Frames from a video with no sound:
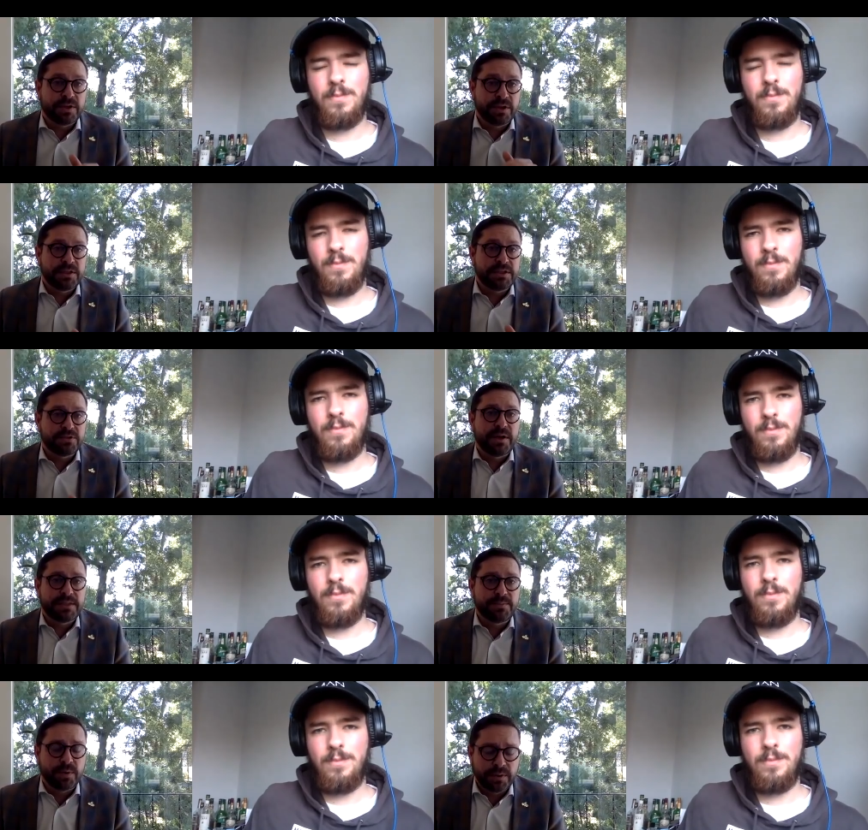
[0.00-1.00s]
Speaker 1: goods
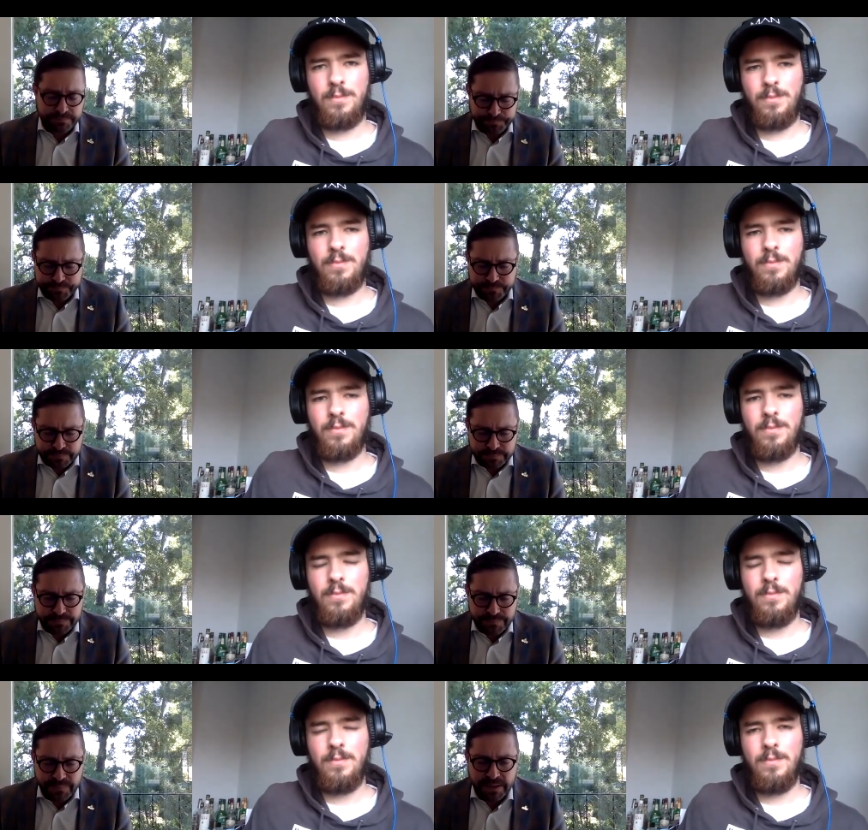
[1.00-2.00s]
transport,
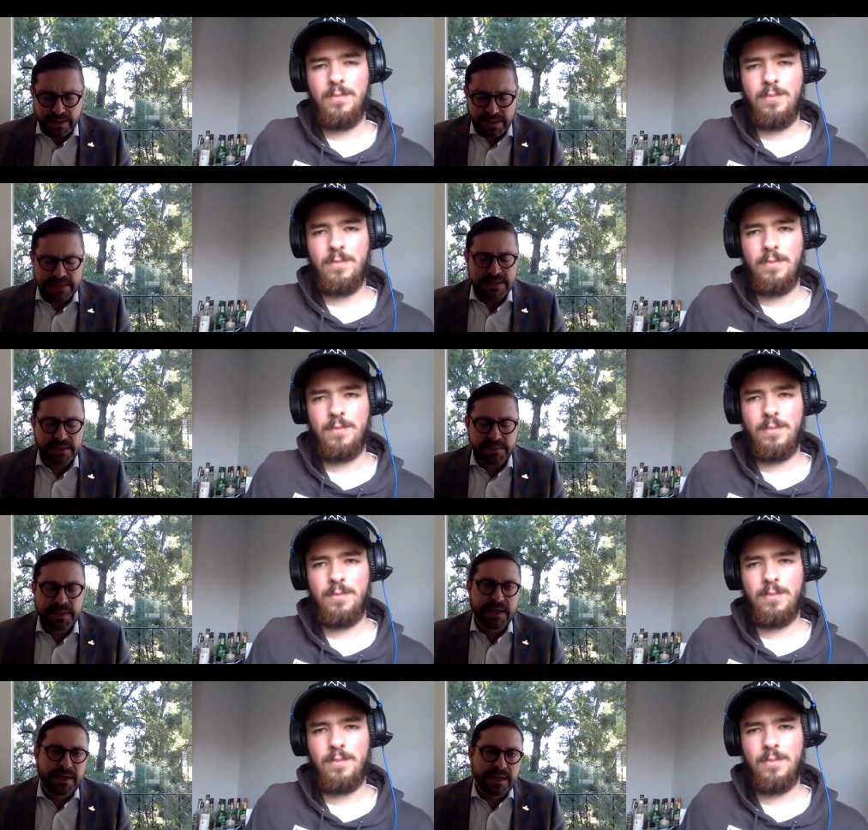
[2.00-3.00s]
that's going to be
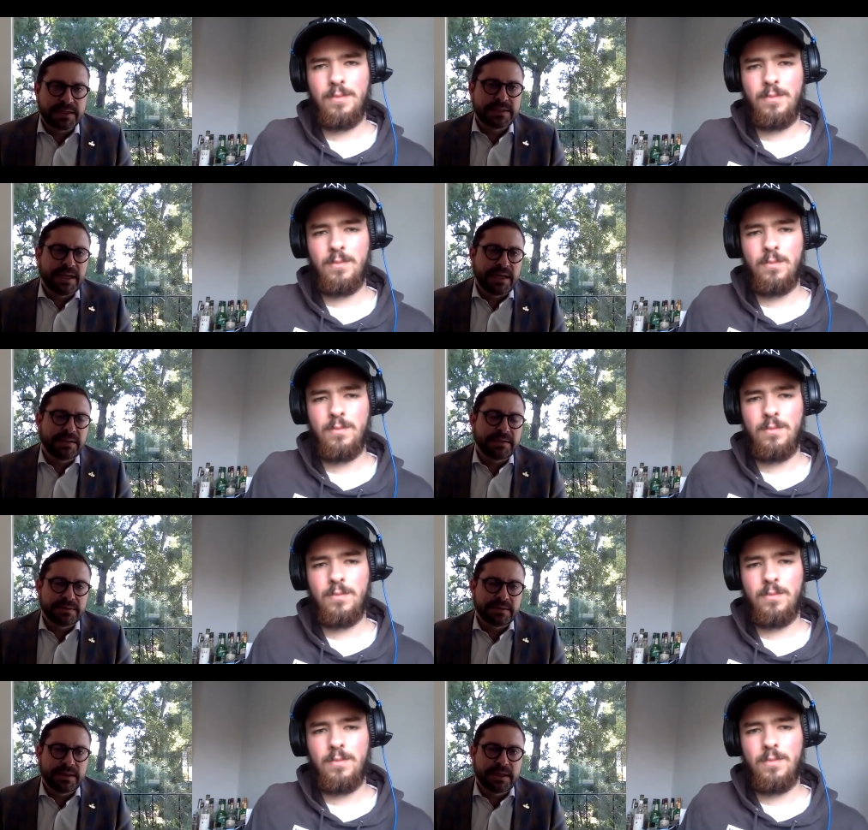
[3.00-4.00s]
an exciting,
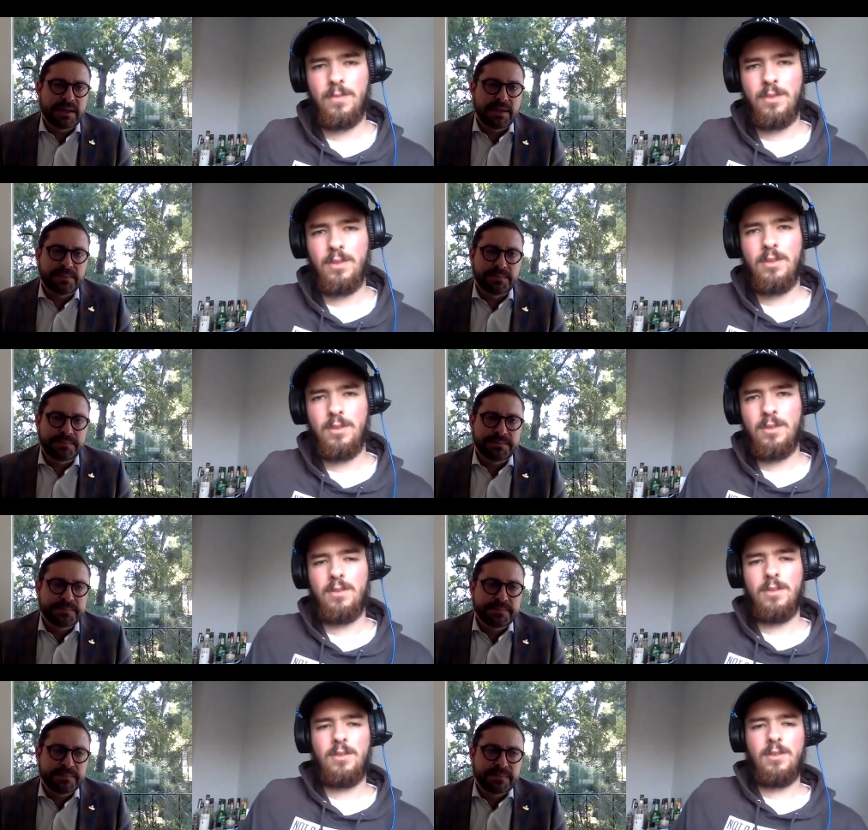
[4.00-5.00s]
uh,
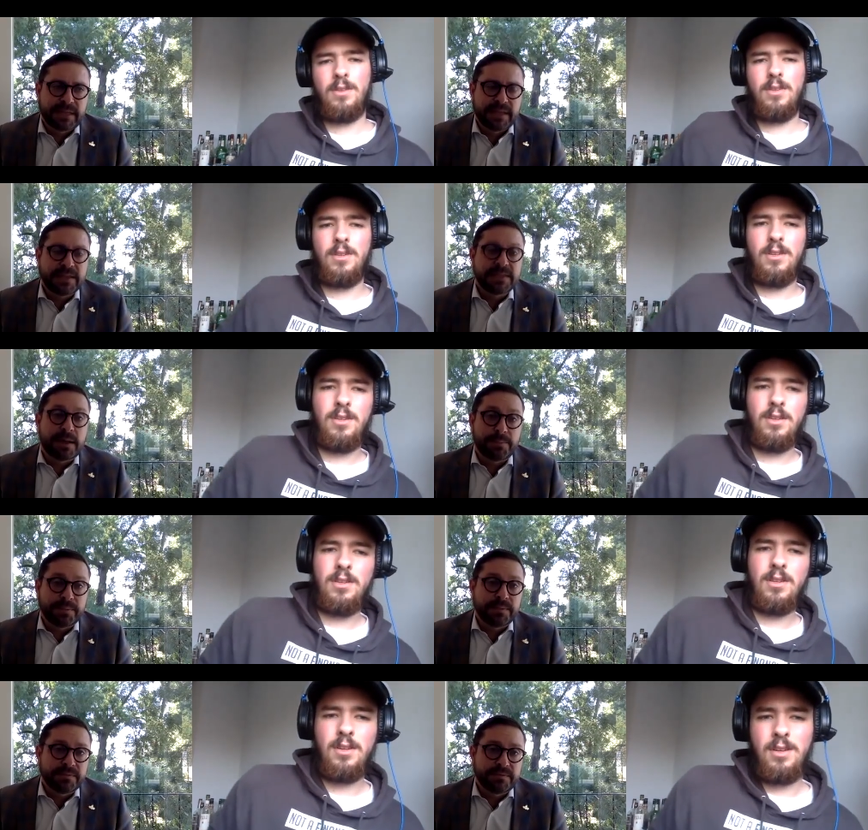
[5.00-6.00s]
I think, step
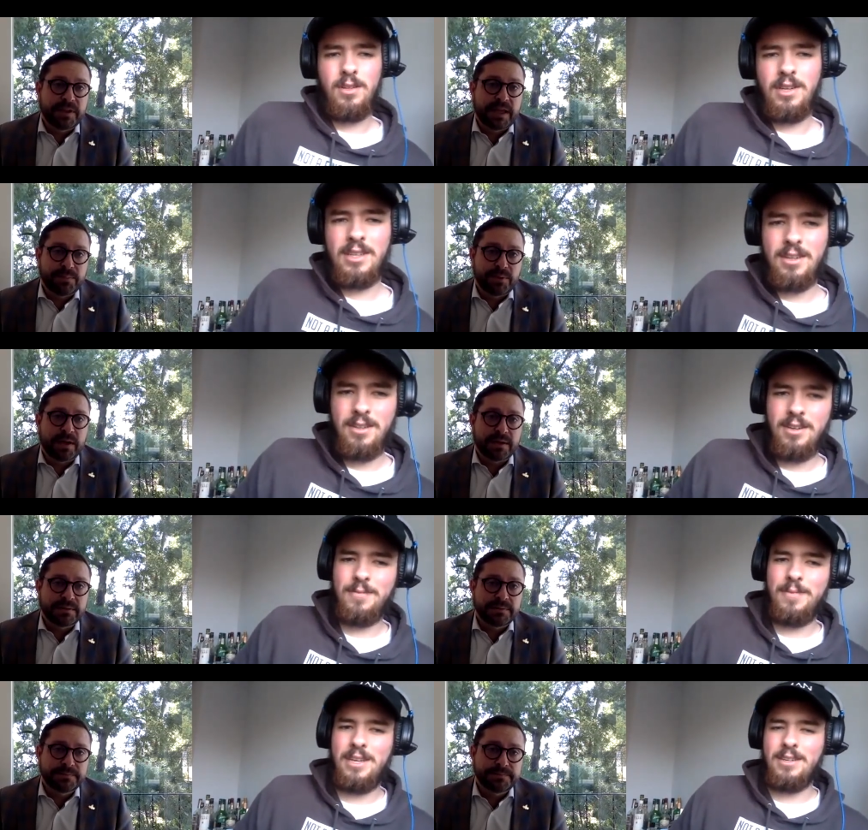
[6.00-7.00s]
Speaker 2: I like that a lot.
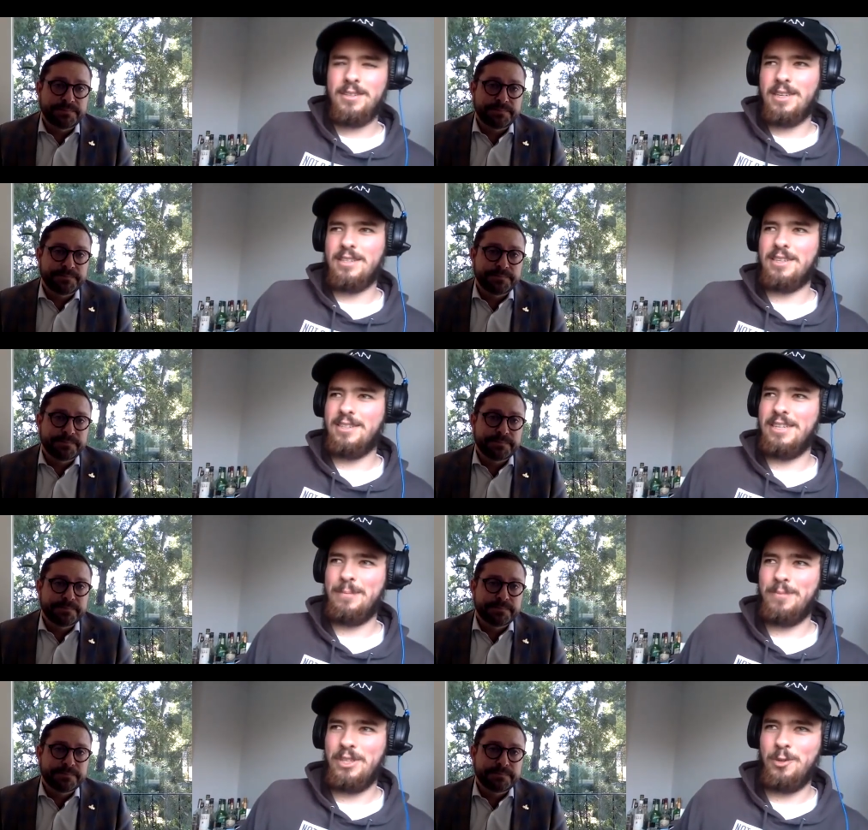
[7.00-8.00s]
Yeah, because that's
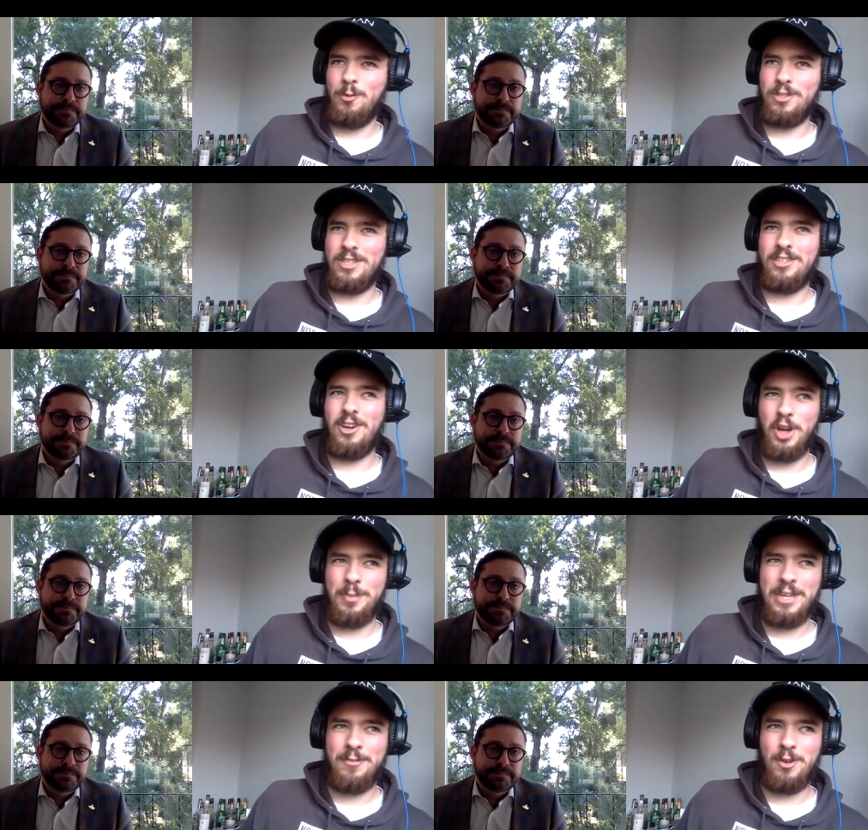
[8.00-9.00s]
actually using
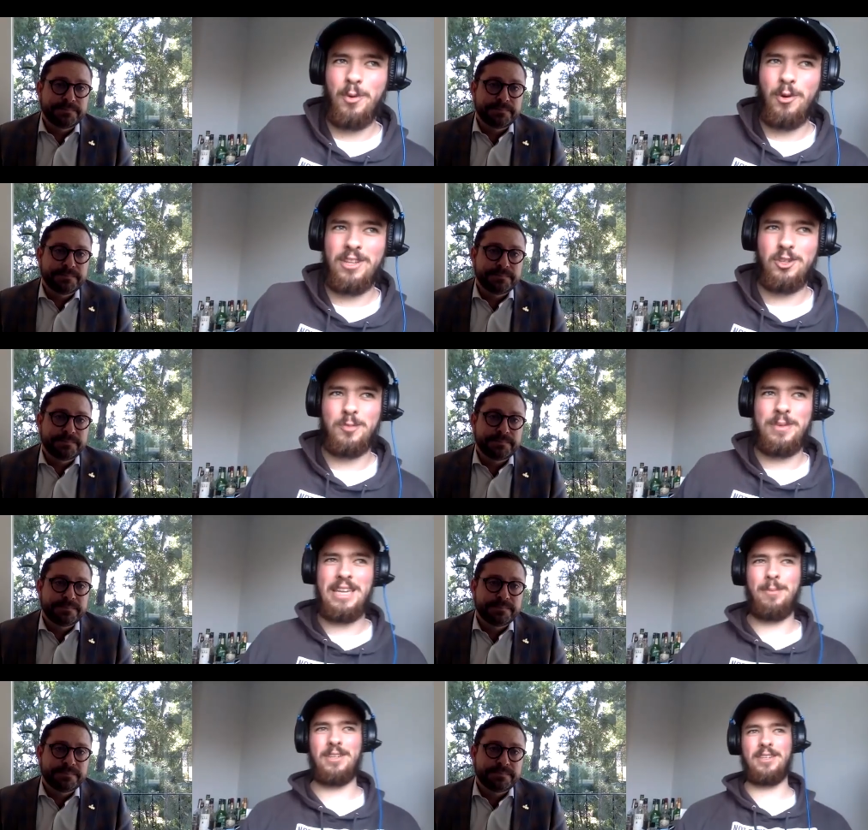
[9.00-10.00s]
autonomy for more than just being
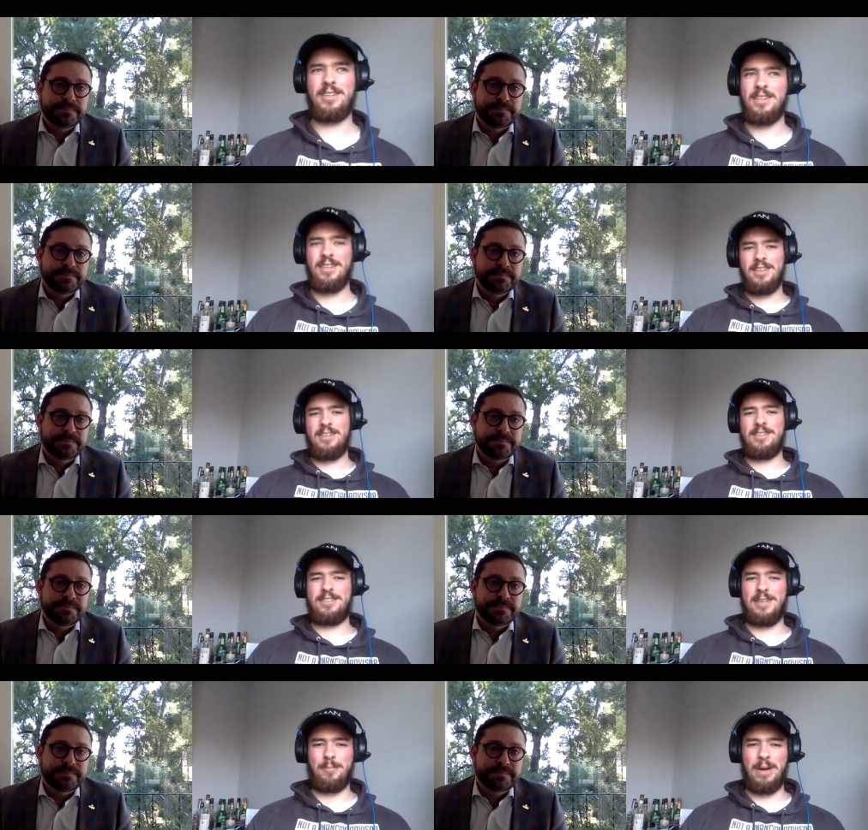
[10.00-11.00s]
able to
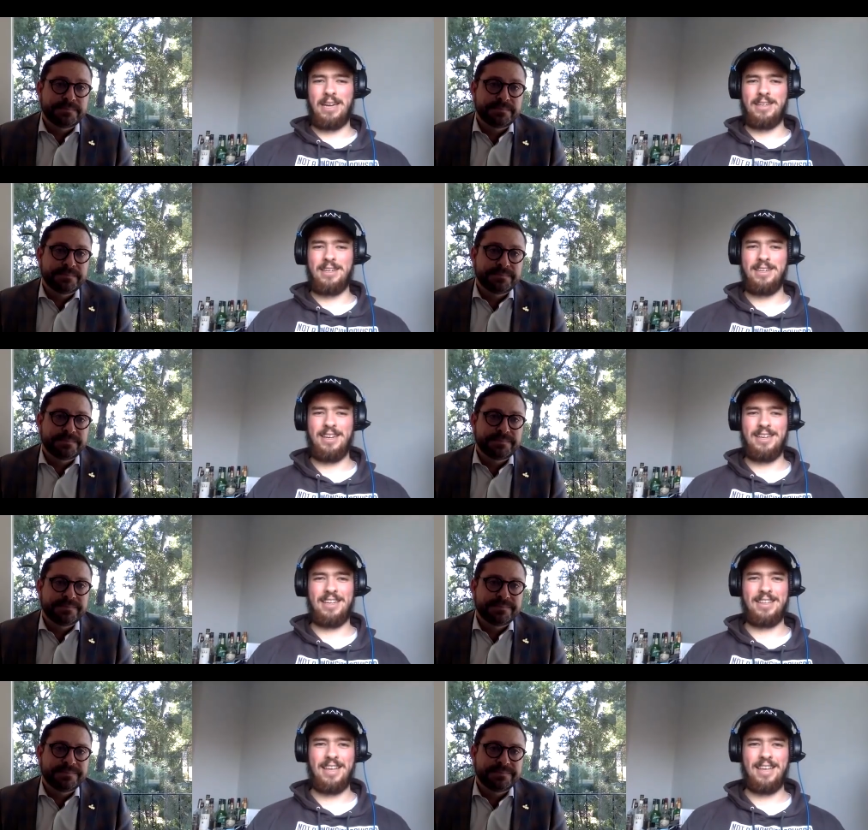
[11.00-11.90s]
sit back and let the